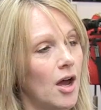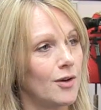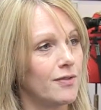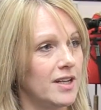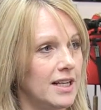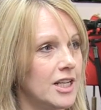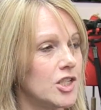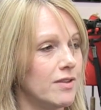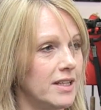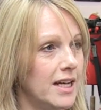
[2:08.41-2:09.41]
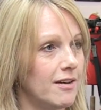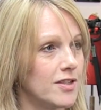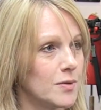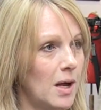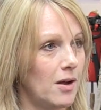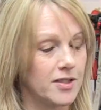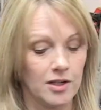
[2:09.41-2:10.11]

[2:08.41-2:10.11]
hopefully later in the year as well.